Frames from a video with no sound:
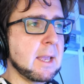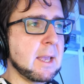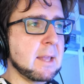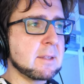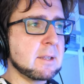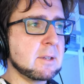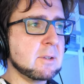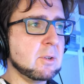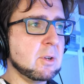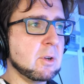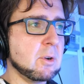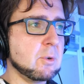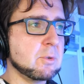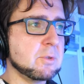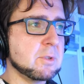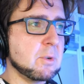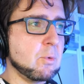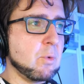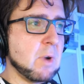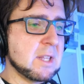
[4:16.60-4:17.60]
And then you go
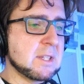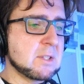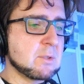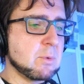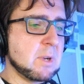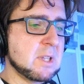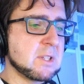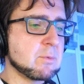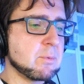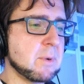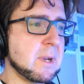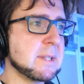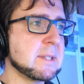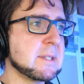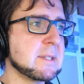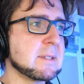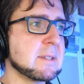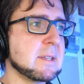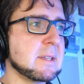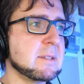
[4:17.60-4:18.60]
once, and
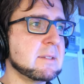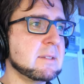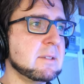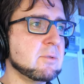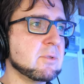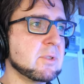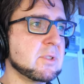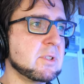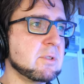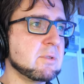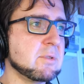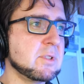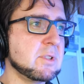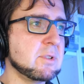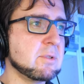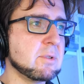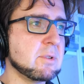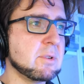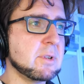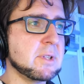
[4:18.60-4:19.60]
000,
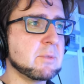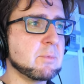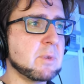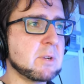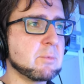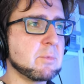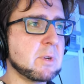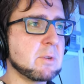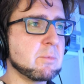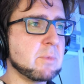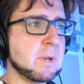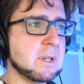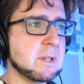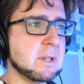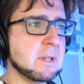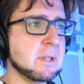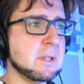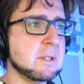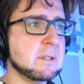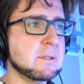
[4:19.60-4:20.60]
and
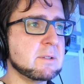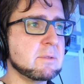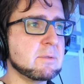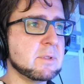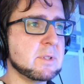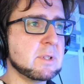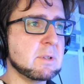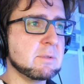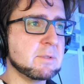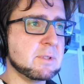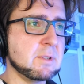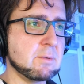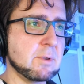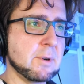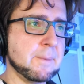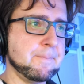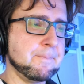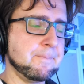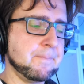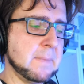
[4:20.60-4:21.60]
111, and
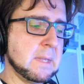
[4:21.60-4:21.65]
000.